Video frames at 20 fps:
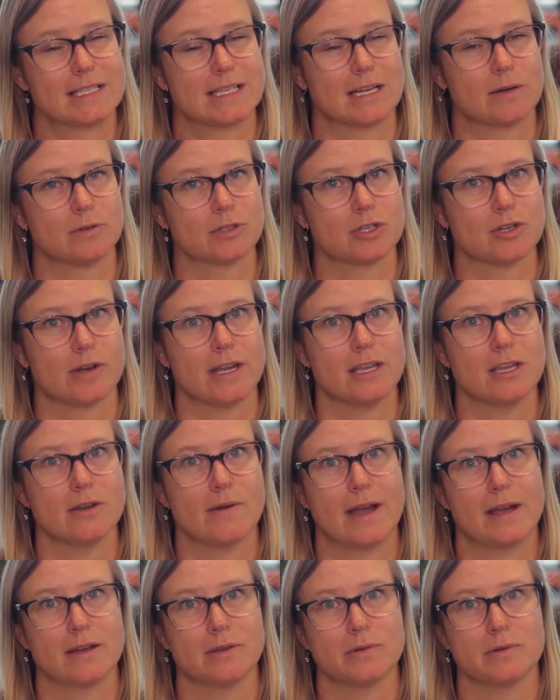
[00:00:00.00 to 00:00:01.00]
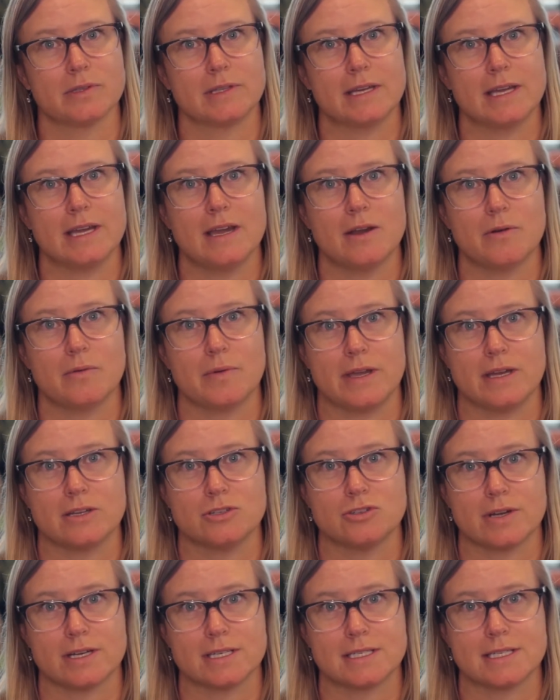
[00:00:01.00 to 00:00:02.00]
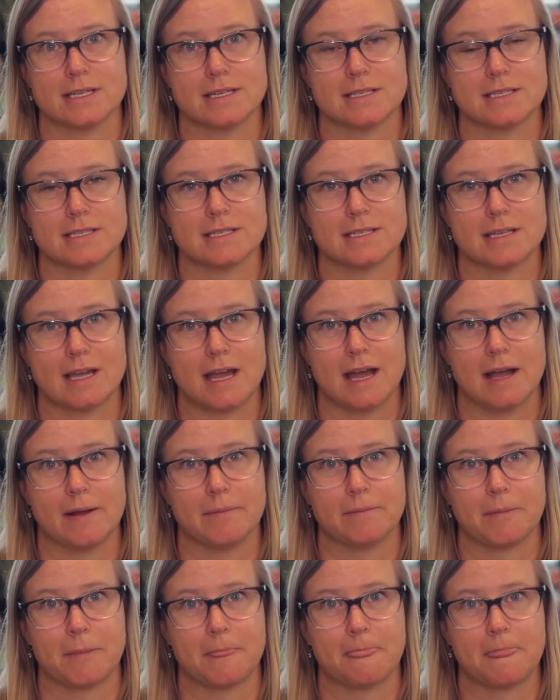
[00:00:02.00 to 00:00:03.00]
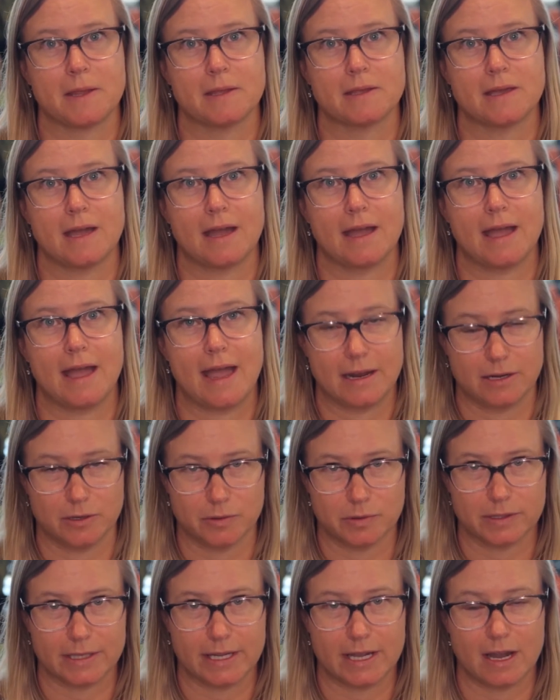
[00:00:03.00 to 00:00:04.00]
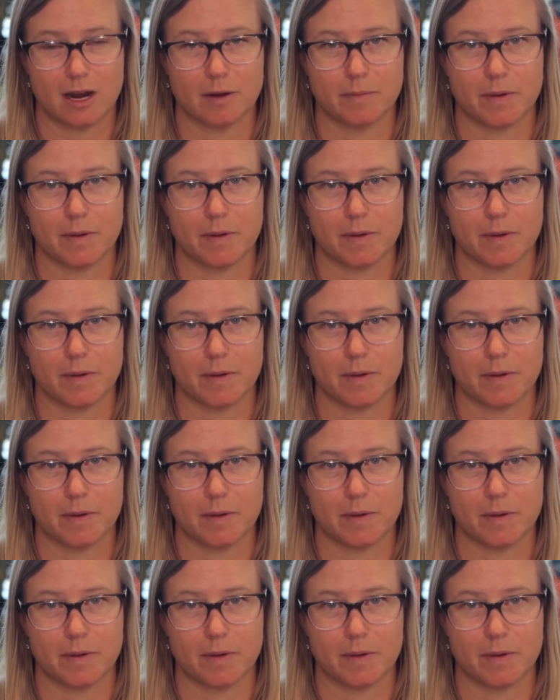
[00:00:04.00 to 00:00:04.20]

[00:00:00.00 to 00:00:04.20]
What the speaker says: said, we'll train you annually. We address it annually, our